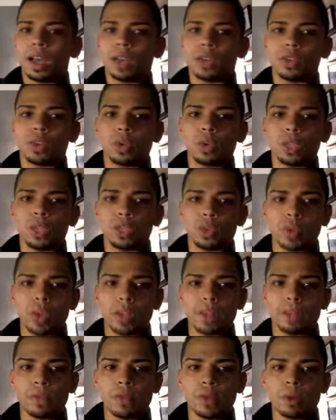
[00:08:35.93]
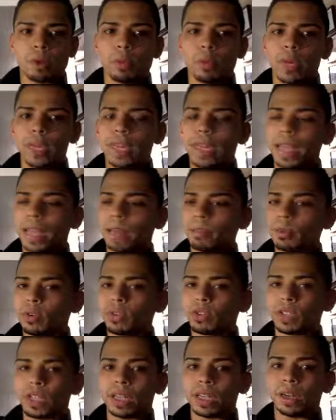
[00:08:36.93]
Only
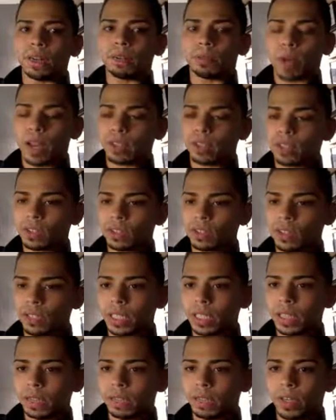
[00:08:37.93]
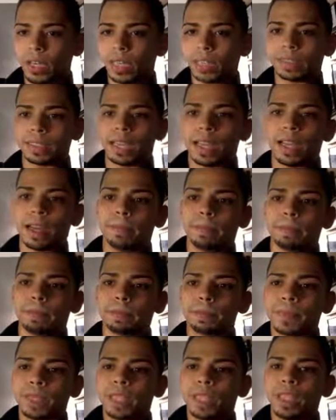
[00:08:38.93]
24.9% of projects are delivered on time.
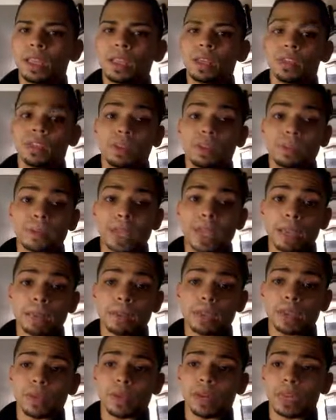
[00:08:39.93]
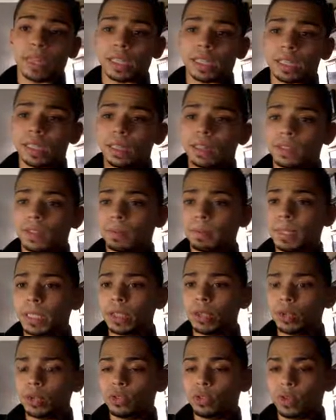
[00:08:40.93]
Sometimes, ironically, this could be
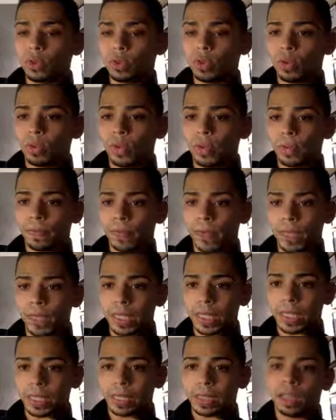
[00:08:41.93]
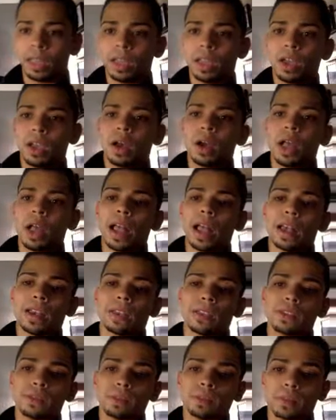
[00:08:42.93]
due to overfunding.
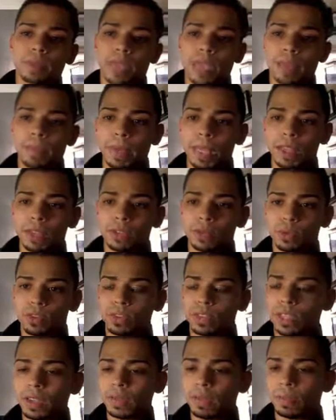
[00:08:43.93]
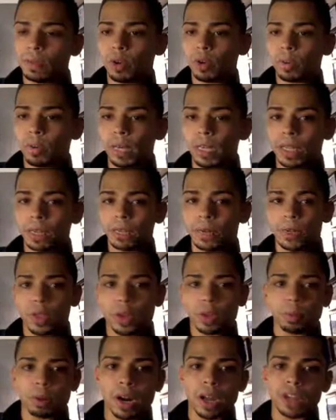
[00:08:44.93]
As campaigns receive more money for their
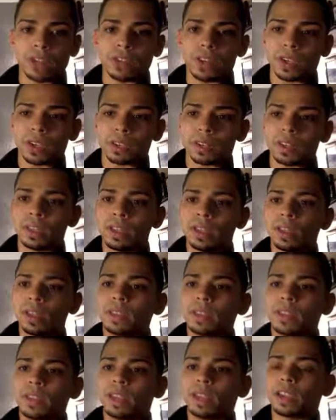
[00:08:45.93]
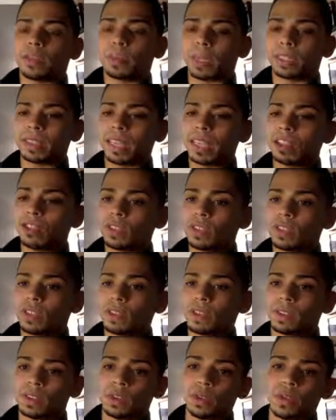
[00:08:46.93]
projects, the expectations
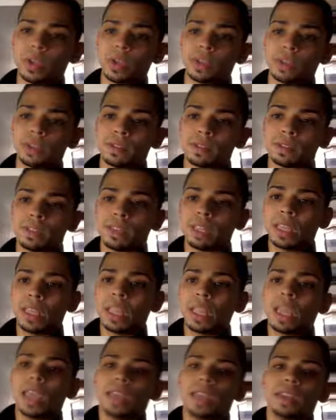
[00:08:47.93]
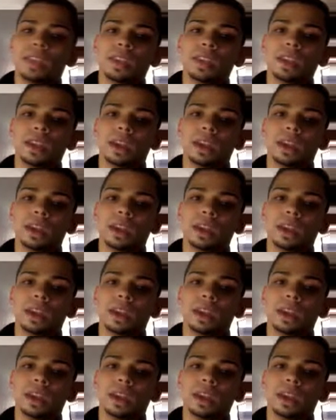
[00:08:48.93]
increase, and